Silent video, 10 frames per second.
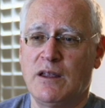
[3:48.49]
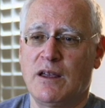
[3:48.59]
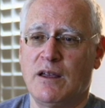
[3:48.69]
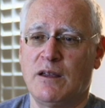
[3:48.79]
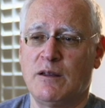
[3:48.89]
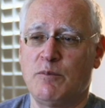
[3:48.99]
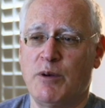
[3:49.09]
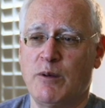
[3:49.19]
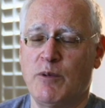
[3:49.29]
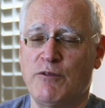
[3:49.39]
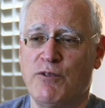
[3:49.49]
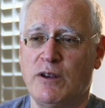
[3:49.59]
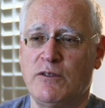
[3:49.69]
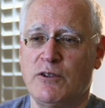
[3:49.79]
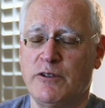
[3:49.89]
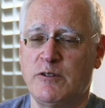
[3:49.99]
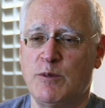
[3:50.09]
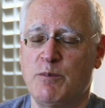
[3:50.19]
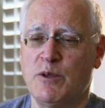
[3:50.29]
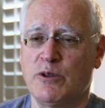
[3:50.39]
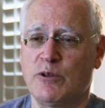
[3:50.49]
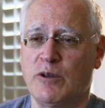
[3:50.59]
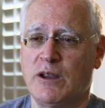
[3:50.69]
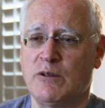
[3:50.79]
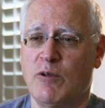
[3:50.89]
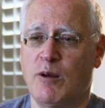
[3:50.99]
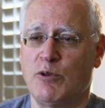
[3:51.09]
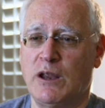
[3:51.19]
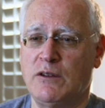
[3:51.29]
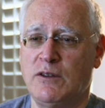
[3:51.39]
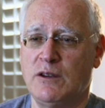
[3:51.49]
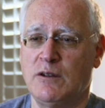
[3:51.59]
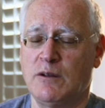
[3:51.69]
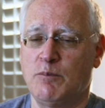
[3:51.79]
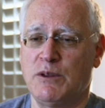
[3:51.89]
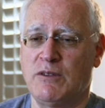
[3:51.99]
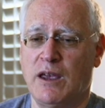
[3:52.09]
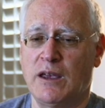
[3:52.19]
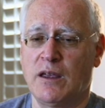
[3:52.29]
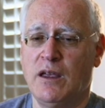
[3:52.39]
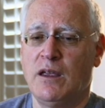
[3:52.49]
by my friends Elizabeth Miller and Robert 18 Bizang,